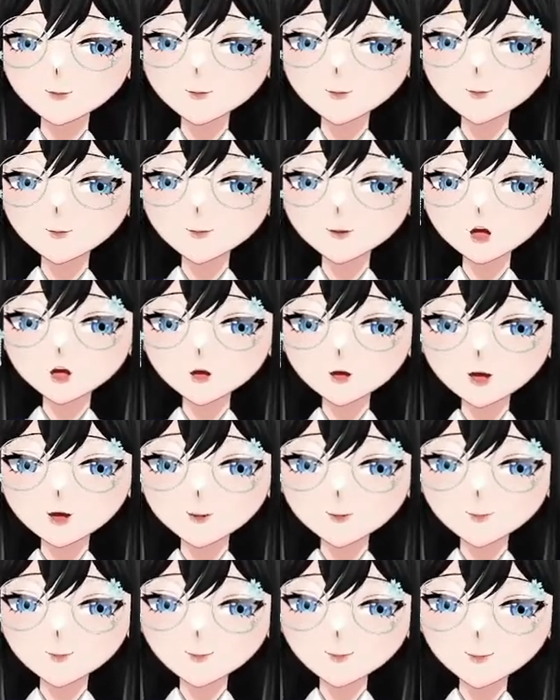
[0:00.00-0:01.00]
All right,
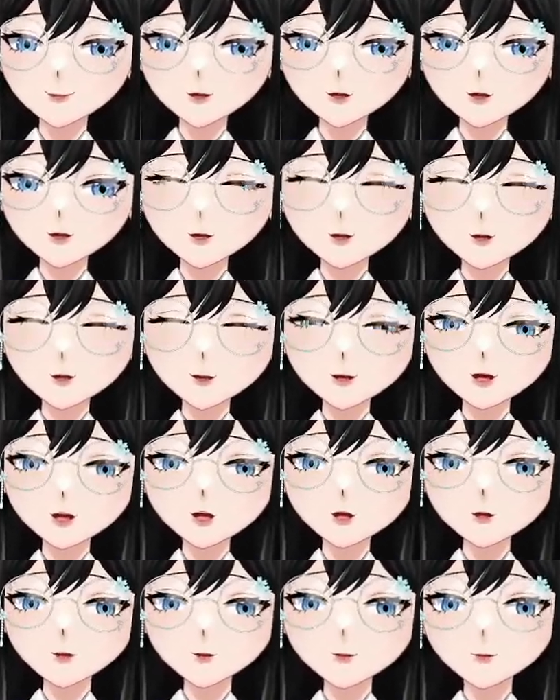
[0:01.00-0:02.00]

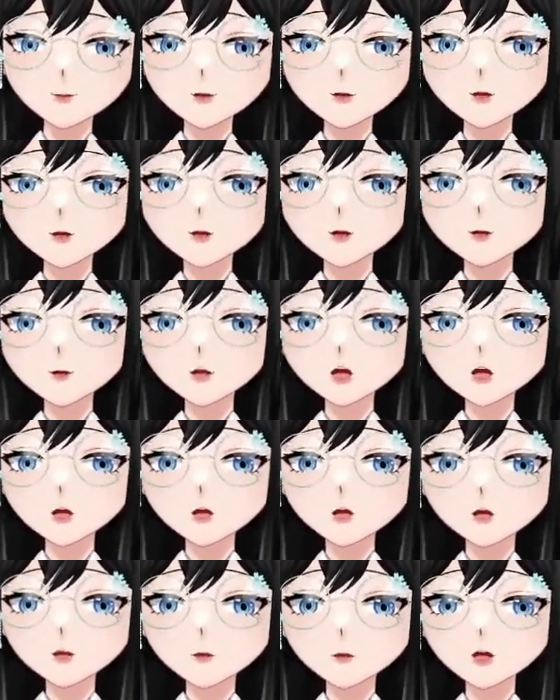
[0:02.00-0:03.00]
now
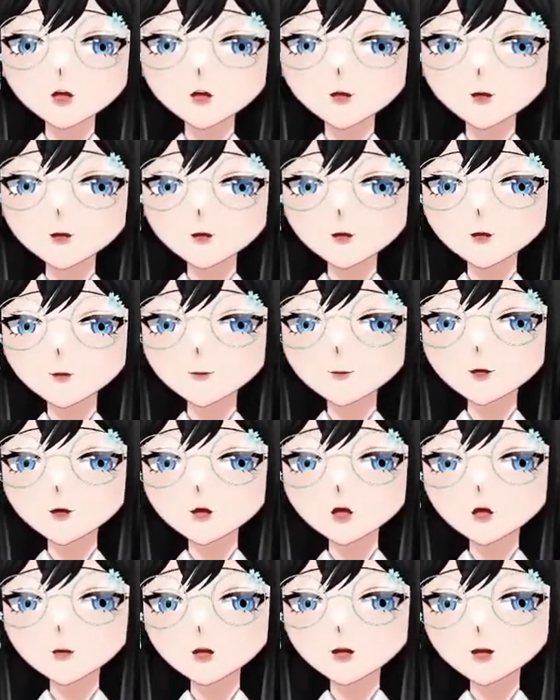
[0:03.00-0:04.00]
recruitment of
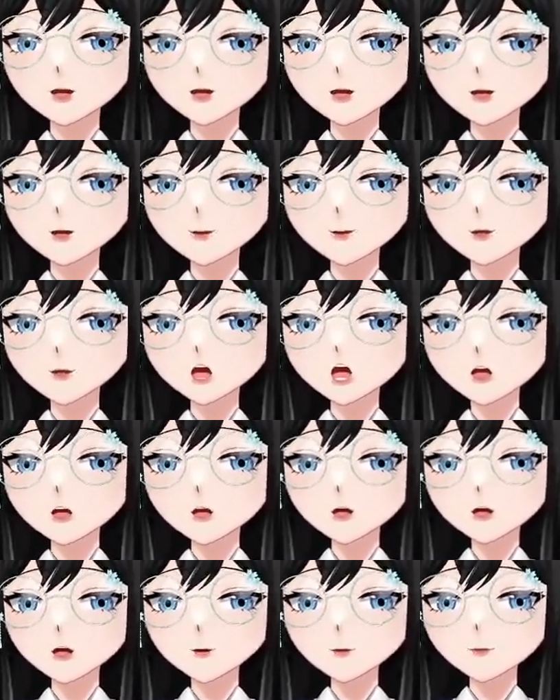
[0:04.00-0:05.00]
chromatin
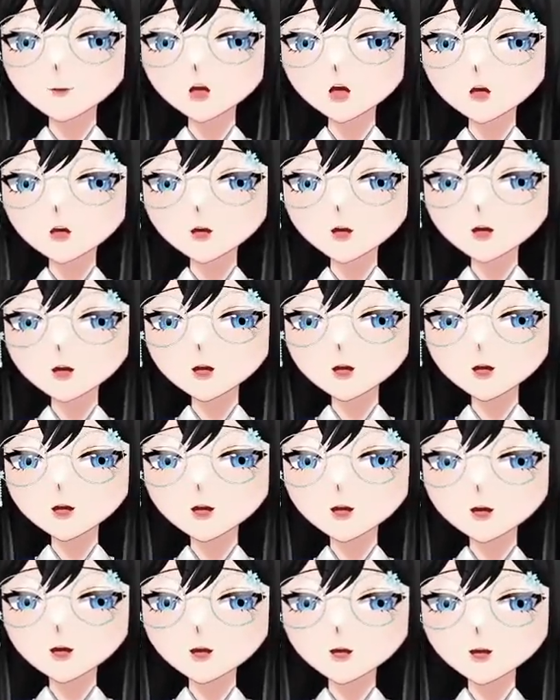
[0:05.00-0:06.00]
remodeling proteins and
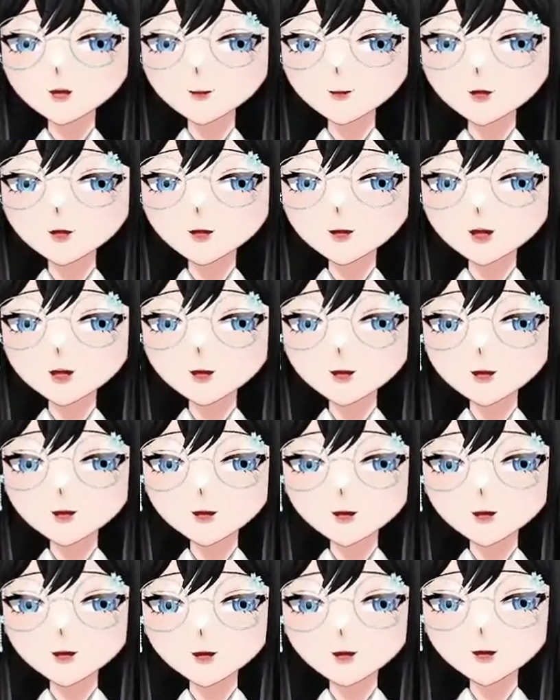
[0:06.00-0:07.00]
histone
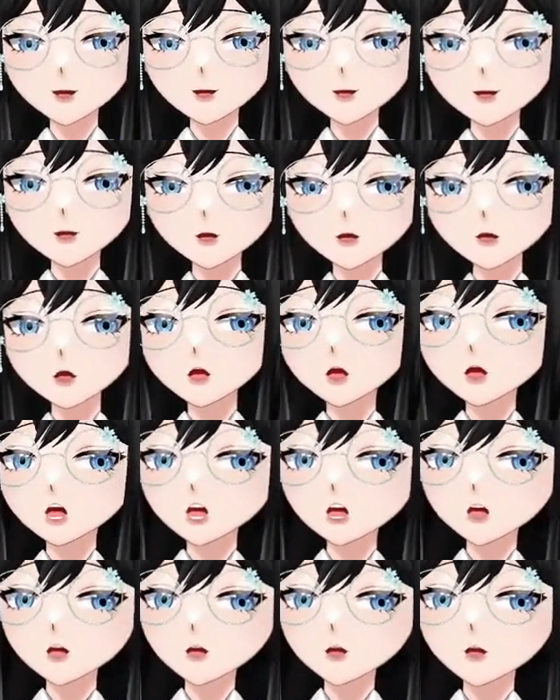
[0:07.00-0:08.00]
acetylases
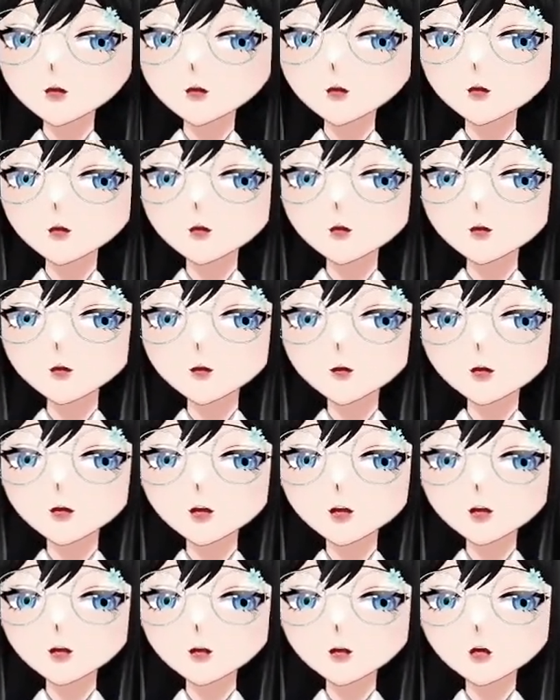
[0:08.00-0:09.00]
during the
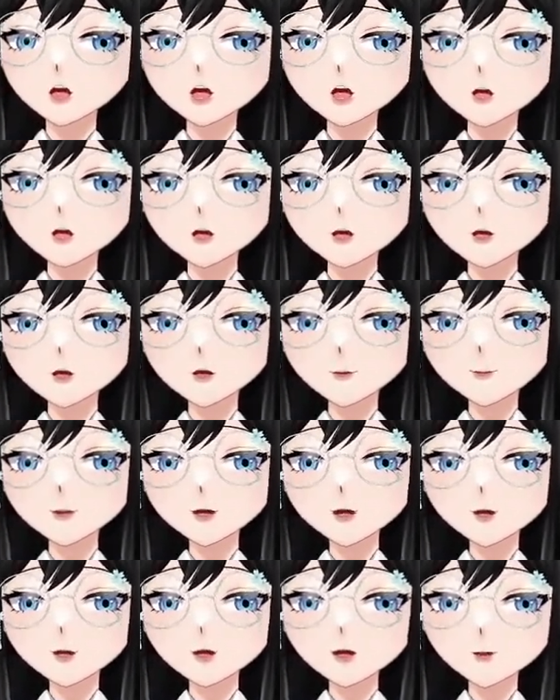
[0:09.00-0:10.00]
initiation of
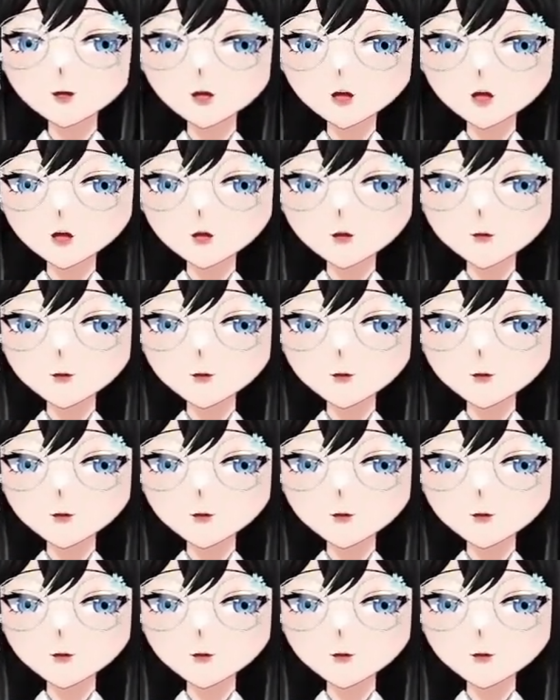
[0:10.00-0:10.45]
transcription